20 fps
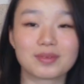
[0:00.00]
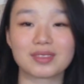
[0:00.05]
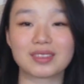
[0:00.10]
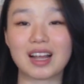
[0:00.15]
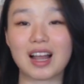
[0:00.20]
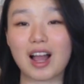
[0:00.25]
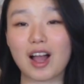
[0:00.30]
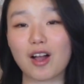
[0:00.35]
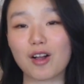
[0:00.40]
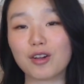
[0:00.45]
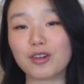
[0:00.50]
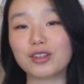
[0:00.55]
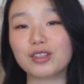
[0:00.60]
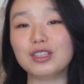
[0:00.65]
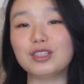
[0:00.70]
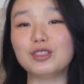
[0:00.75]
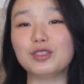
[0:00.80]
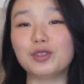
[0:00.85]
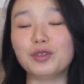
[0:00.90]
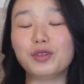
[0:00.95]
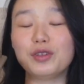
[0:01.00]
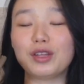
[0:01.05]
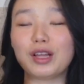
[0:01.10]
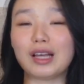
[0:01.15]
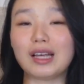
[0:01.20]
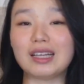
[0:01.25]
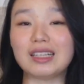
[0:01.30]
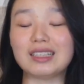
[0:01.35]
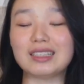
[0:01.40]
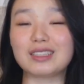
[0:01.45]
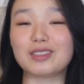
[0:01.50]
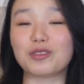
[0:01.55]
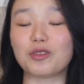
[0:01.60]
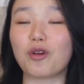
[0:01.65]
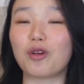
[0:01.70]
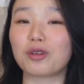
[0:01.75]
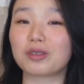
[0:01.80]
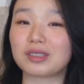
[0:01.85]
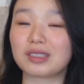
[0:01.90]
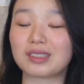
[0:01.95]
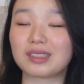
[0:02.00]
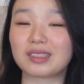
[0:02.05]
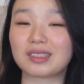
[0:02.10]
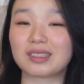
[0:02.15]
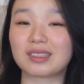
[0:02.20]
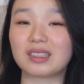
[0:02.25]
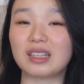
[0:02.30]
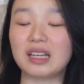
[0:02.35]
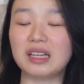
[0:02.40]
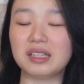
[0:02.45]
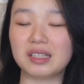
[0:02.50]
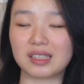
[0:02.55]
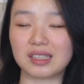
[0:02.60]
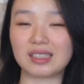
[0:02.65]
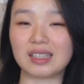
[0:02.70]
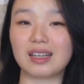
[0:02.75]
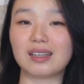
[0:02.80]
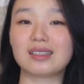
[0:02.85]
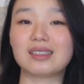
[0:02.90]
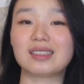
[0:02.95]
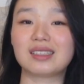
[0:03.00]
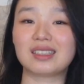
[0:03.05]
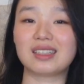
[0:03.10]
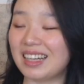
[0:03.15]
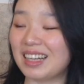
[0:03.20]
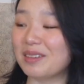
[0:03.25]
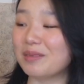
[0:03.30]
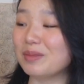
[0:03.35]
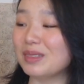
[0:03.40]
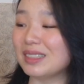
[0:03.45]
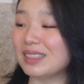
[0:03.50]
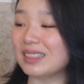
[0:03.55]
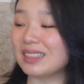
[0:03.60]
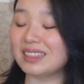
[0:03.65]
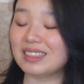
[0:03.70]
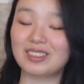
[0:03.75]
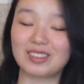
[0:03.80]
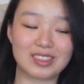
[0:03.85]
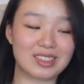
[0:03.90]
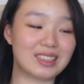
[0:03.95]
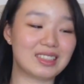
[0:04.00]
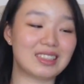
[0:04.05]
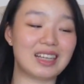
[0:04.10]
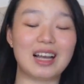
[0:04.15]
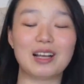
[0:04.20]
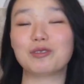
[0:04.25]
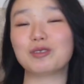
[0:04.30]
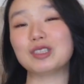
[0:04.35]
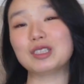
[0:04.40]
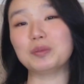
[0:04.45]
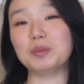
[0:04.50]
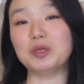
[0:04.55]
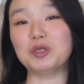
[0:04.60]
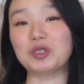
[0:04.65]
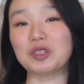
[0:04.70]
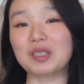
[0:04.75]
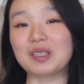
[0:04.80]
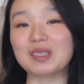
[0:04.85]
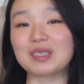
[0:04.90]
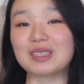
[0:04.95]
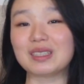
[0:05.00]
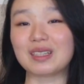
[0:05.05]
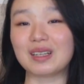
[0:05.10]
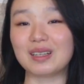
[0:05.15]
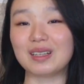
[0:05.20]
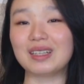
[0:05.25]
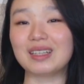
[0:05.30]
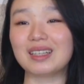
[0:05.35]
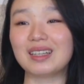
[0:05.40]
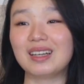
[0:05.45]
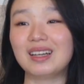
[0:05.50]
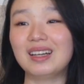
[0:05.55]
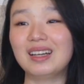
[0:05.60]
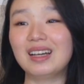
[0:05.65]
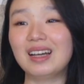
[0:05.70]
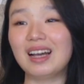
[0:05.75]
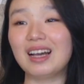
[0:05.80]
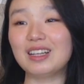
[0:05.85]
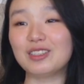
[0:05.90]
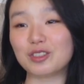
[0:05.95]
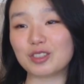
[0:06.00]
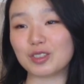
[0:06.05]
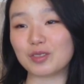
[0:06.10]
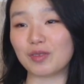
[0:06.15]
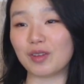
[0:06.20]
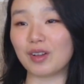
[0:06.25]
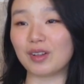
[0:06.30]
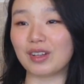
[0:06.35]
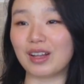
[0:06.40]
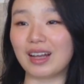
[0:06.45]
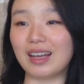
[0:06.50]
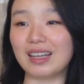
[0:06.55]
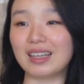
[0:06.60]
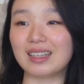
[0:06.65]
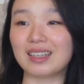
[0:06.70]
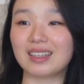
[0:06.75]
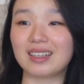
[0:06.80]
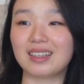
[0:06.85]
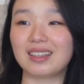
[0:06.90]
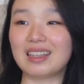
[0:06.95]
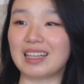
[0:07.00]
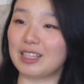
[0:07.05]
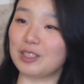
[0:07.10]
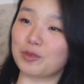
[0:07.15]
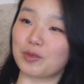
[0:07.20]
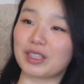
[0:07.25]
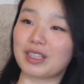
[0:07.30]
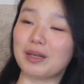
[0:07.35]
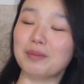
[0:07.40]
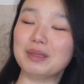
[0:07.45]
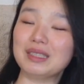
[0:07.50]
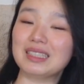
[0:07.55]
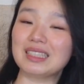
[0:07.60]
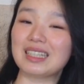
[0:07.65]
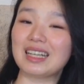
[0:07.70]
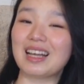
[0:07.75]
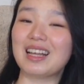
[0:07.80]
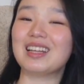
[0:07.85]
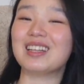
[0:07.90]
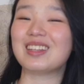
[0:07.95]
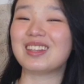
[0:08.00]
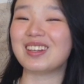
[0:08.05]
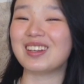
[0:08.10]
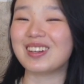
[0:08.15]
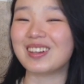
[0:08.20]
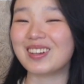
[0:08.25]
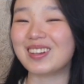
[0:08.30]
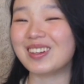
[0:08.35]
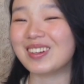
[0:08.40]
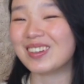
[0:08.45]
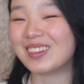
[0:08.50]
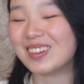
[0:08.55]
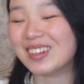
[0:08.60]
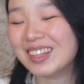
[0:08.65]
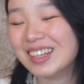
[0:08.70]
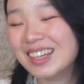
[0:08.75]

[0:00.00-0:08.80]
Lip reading: how are these two things not in the set? I was speechless. Like, it just felt like things were coming together.